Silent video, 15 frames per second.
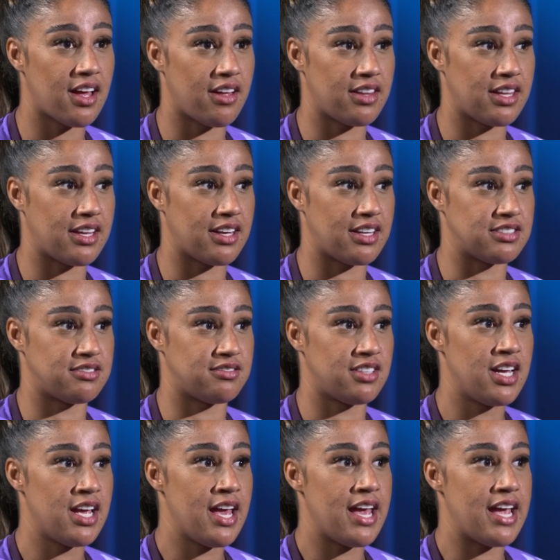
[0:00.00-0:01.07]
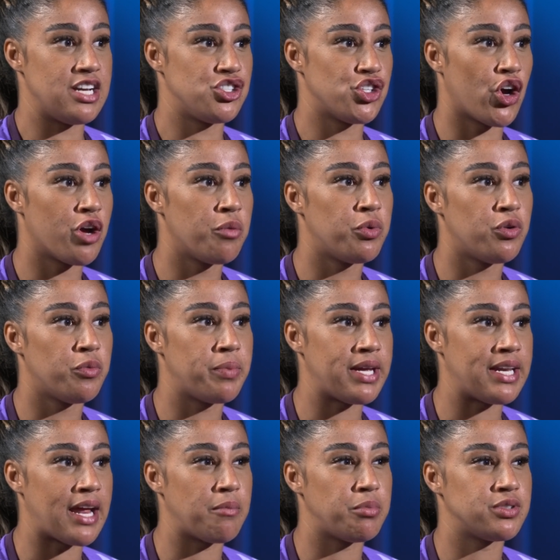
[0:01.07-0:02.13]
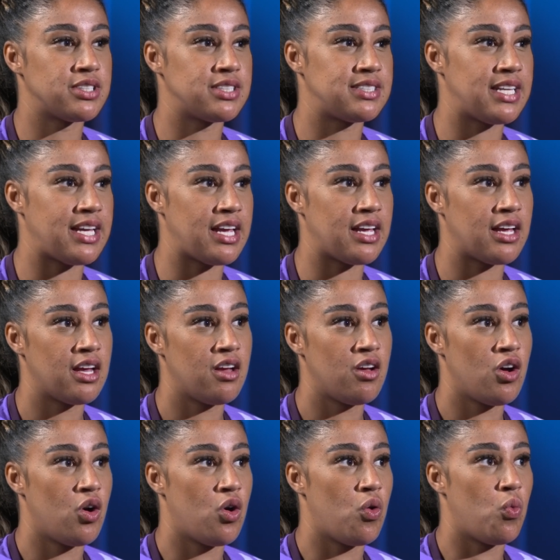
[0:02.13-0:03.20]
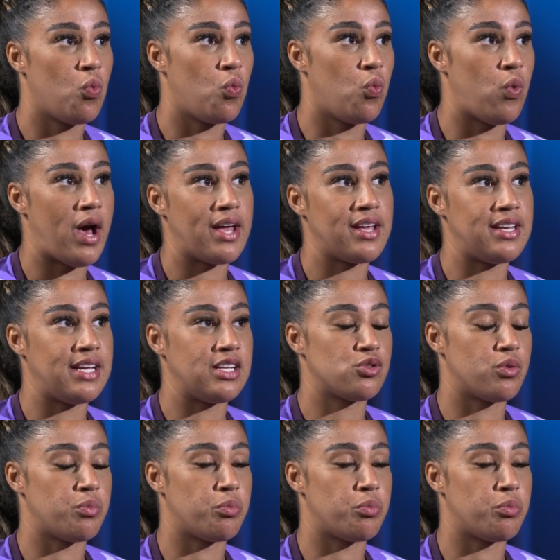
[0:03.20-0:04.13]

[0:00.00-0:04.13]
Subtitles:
I think it's enjoyable being able to see where you need to